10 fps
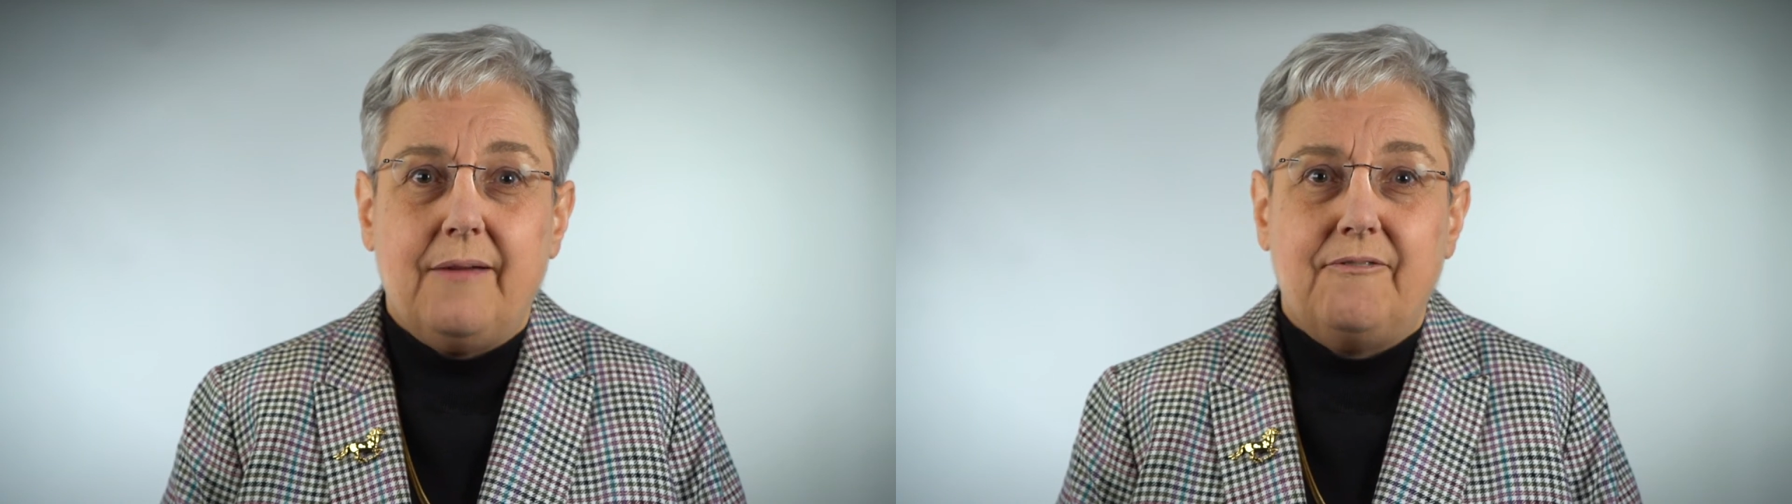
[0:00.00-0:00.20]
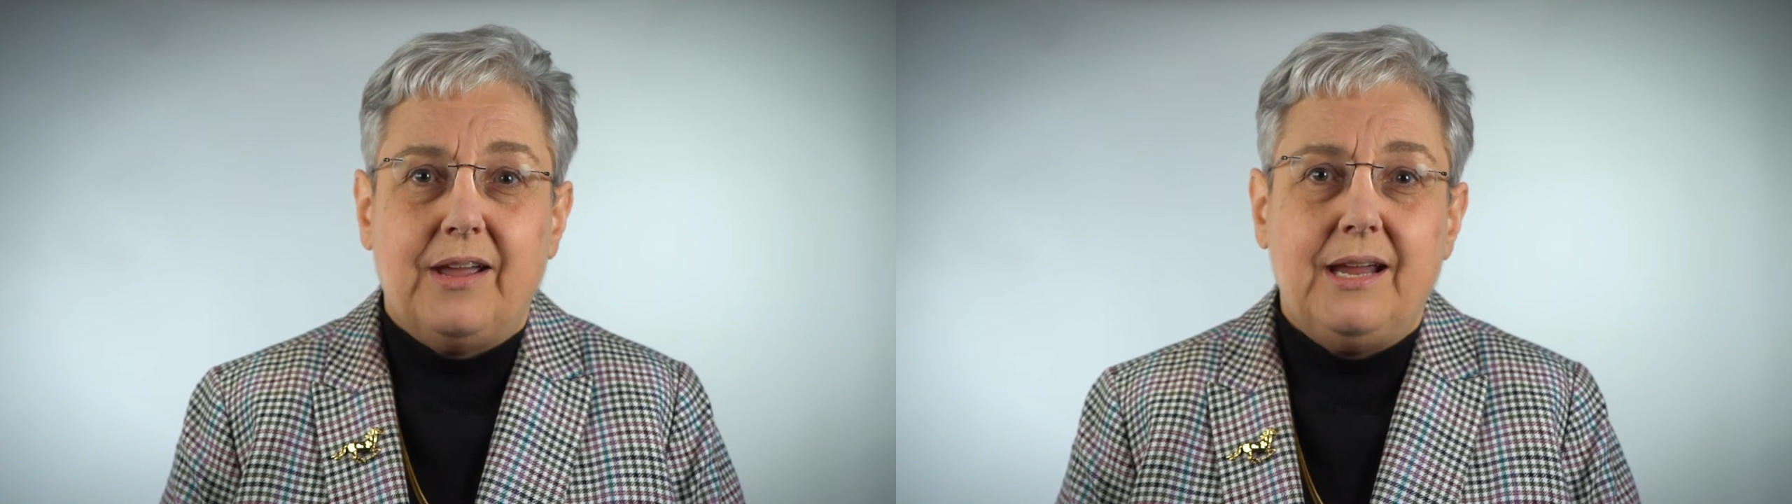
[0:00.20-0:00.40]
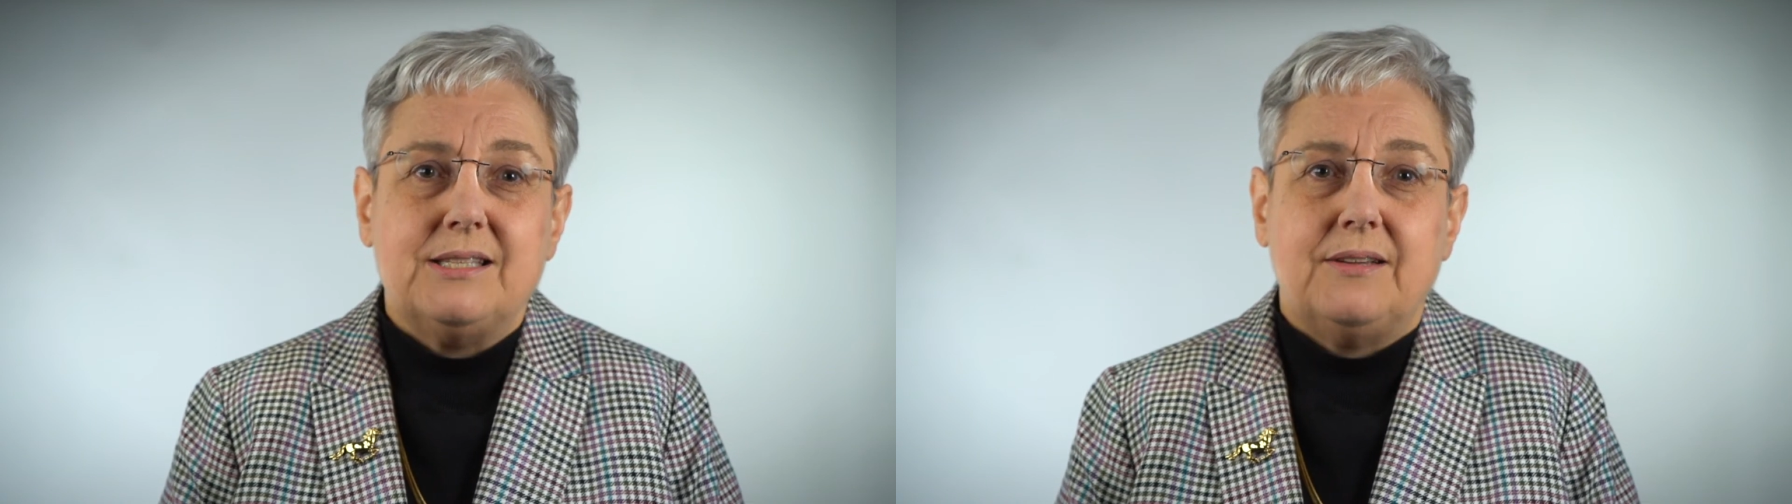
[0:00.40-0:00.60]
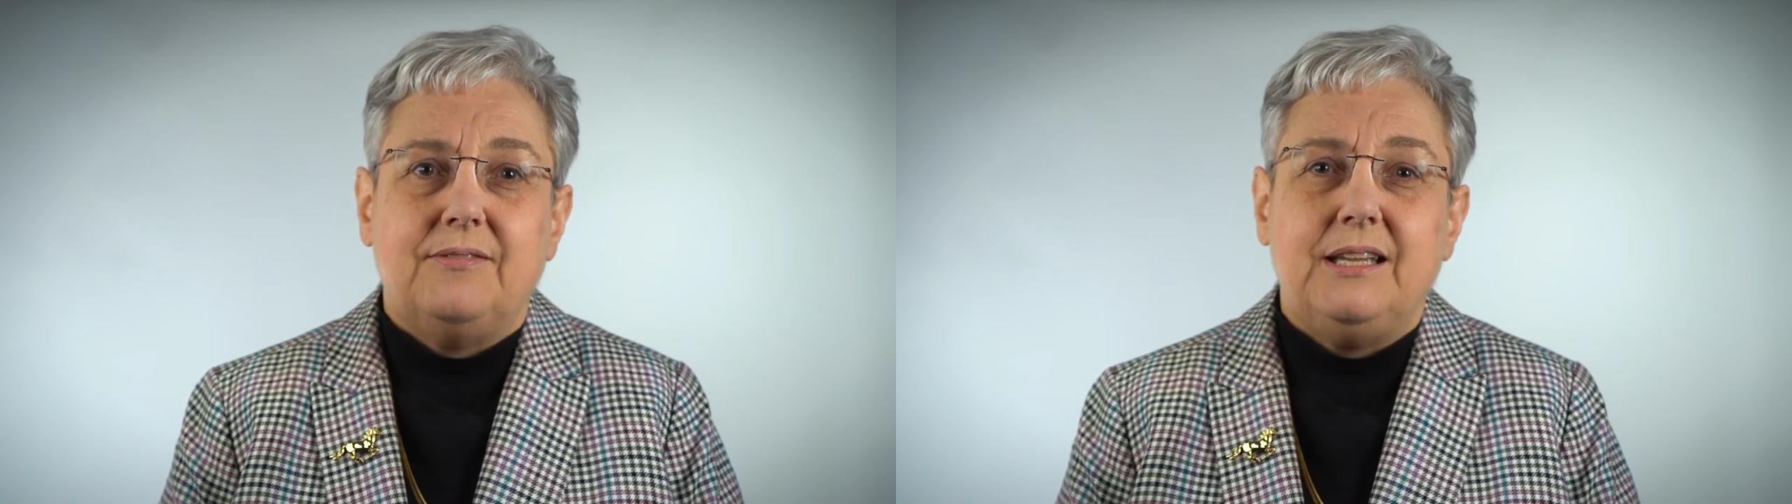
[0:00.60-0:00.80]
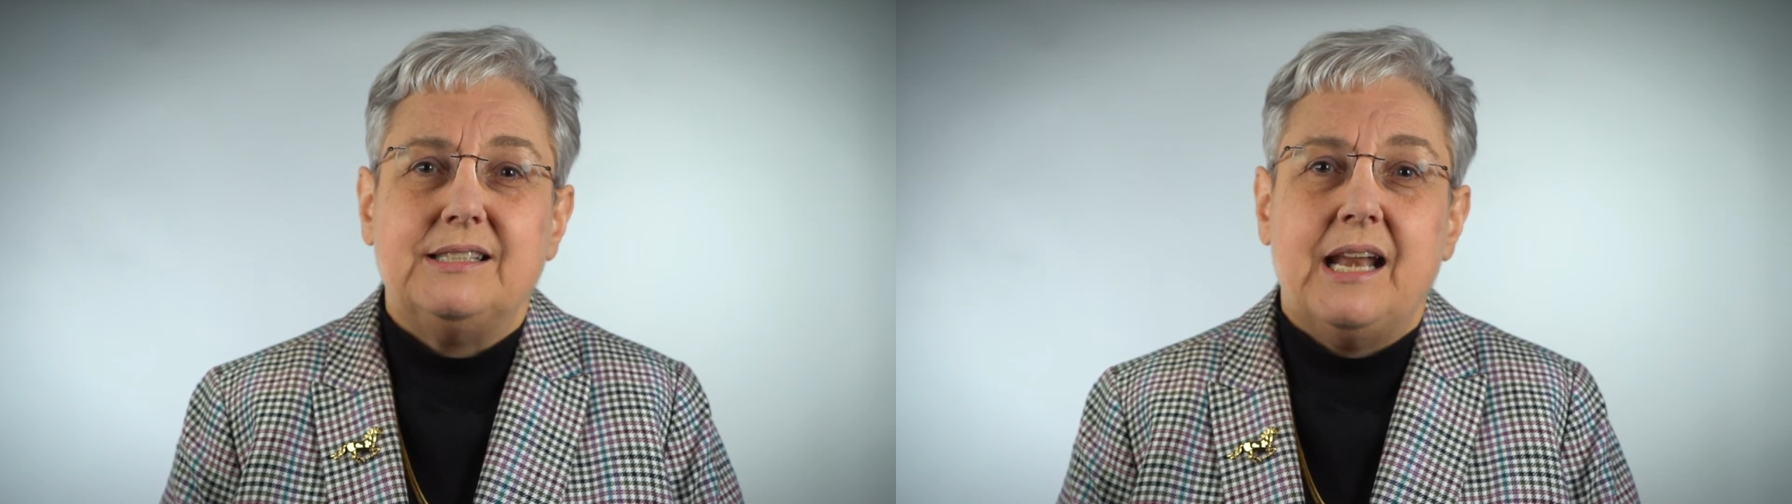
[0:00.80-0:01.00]
face of
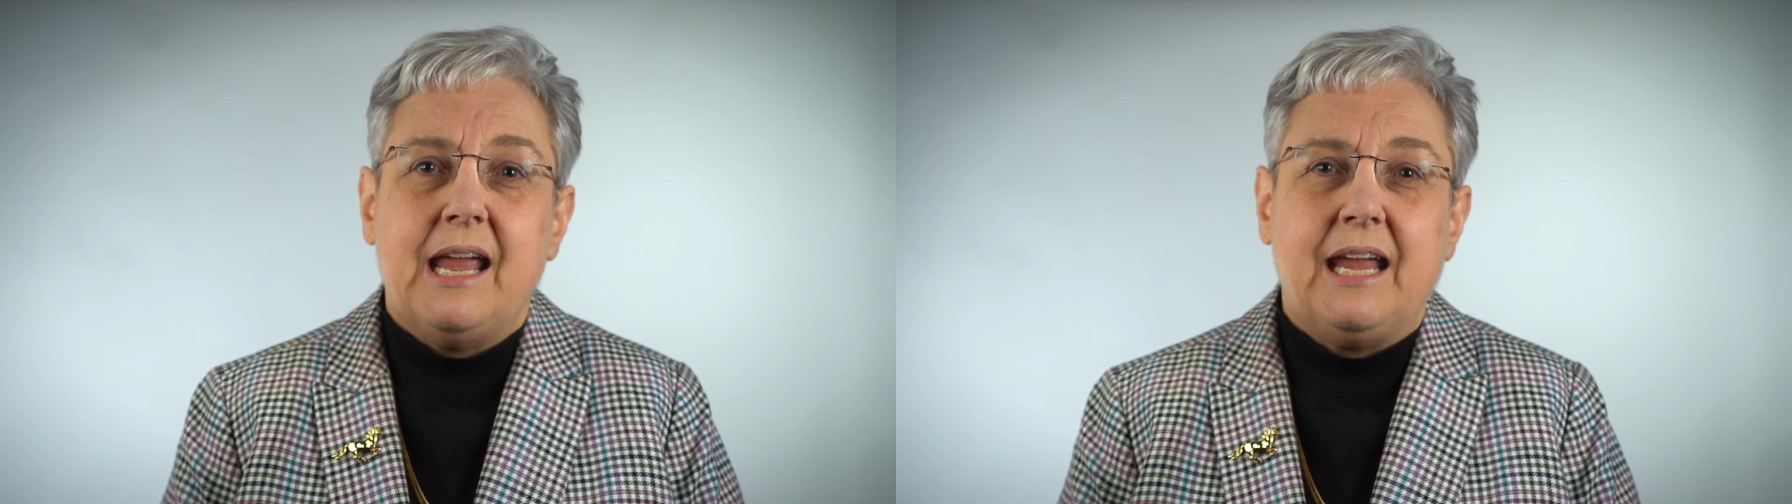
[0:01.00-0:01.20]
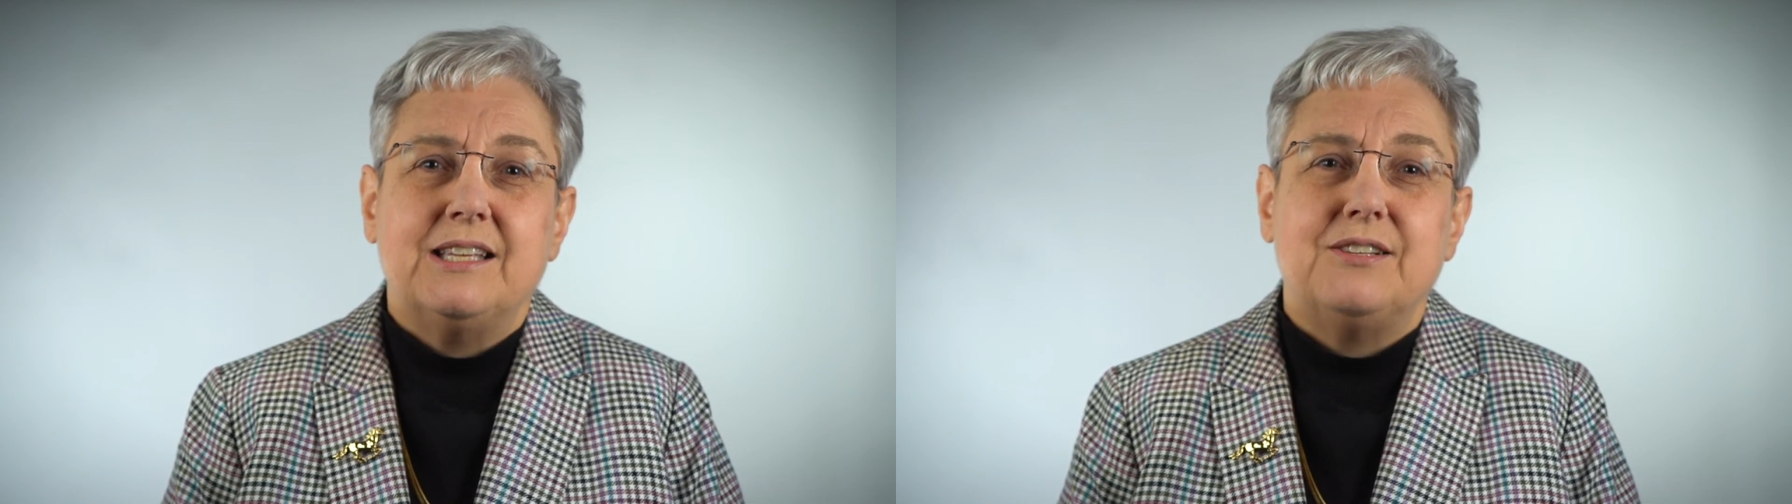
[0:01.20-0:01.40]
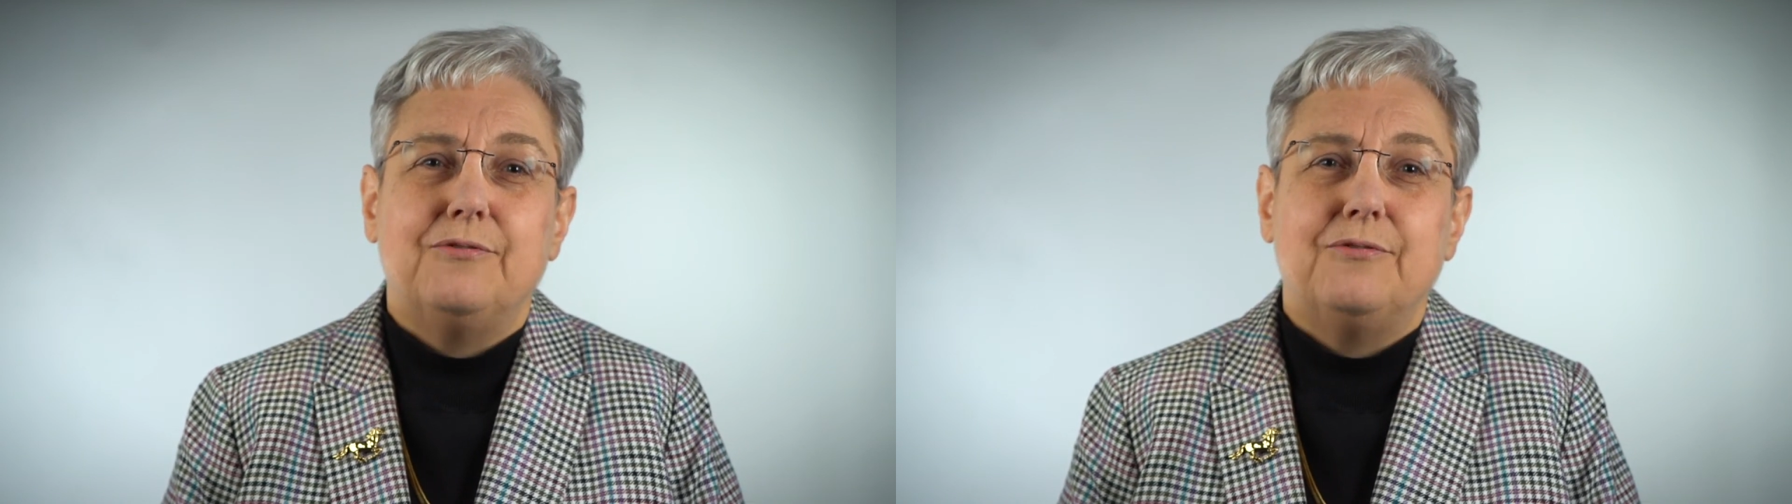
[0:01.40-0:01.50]
these enhanced